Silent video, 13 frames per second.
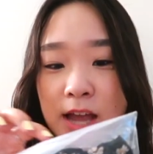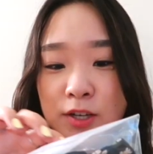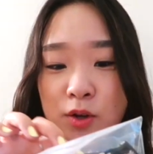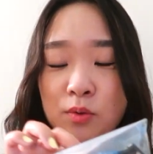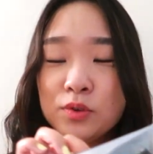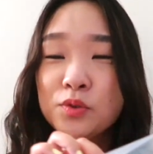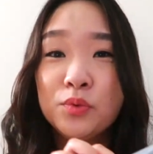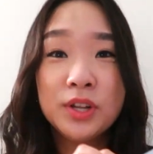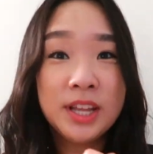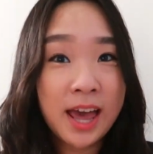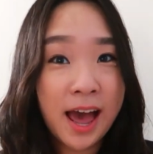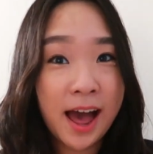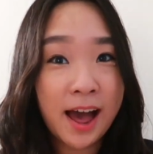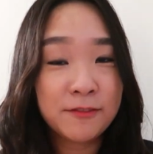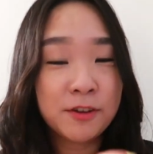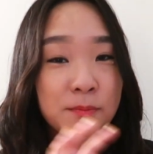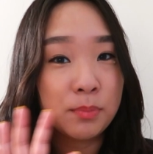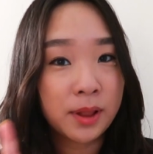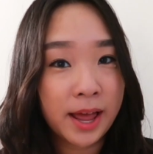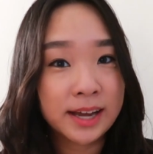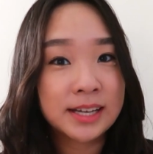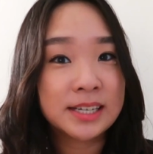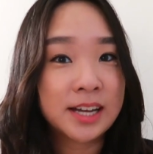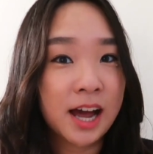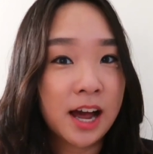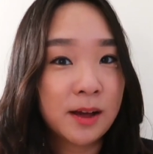I don't really have black
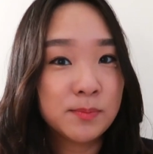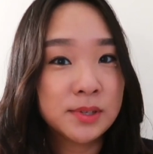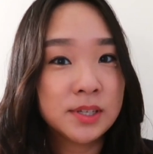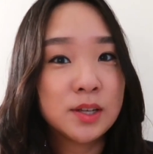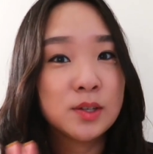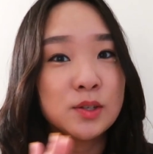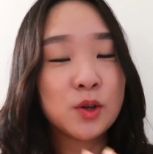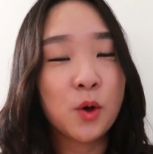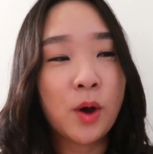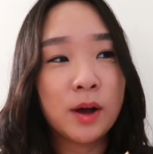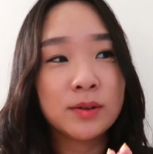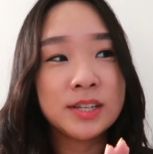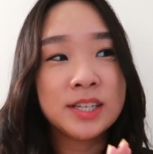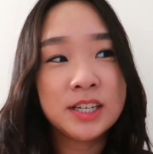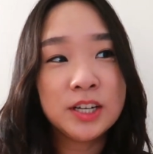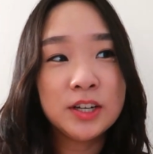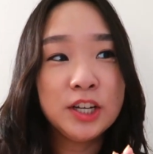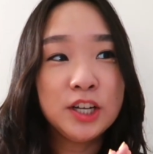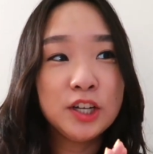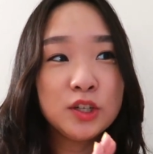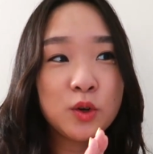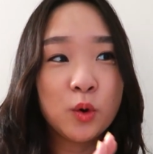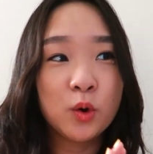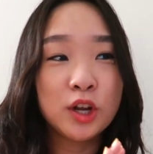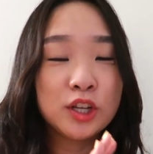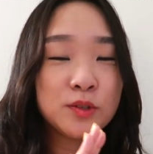tops, so I was steering
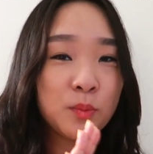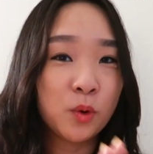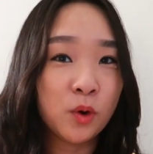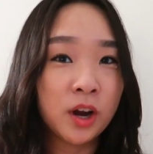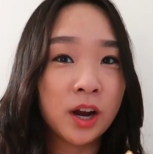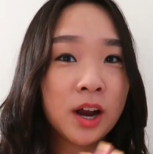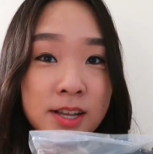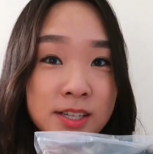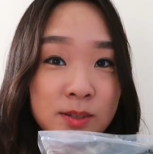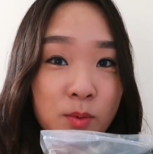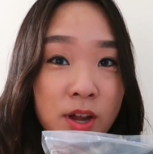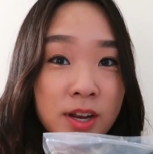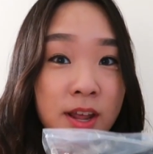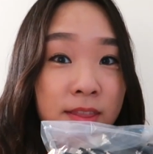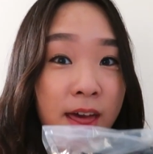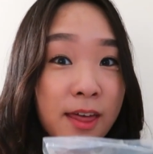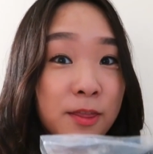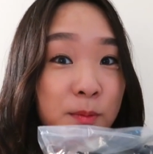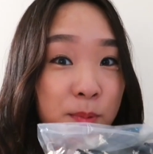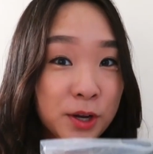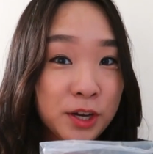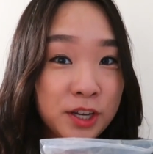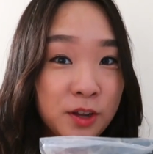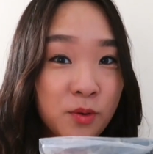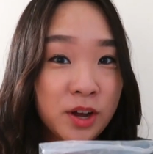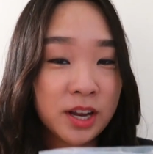towards more this one than the
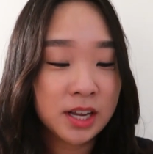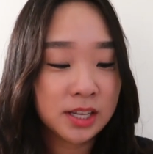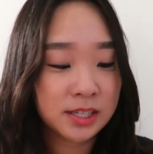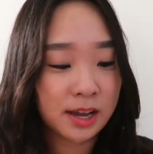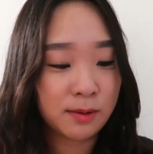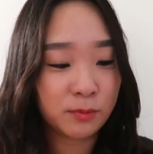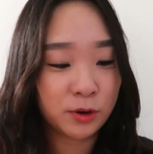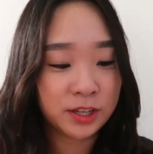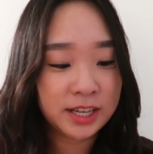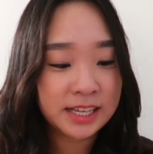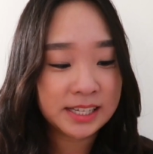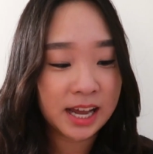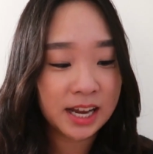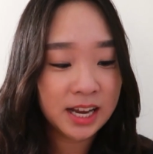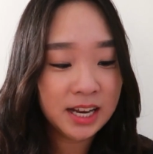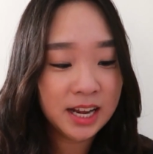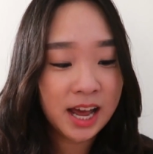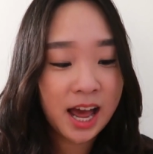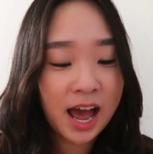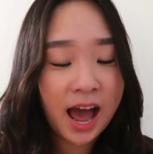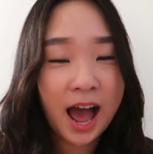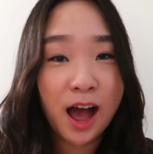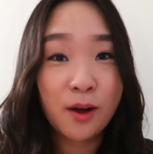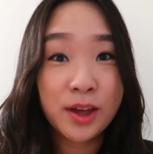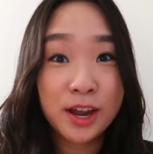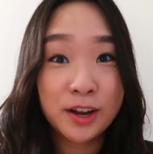burgundy one, so I'm really excited
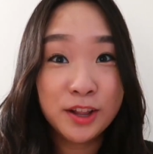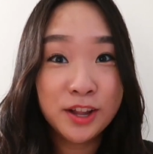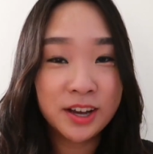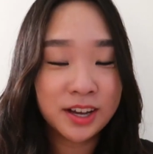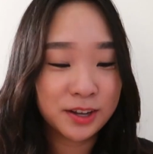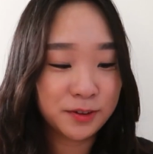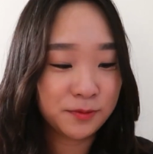how it'll look.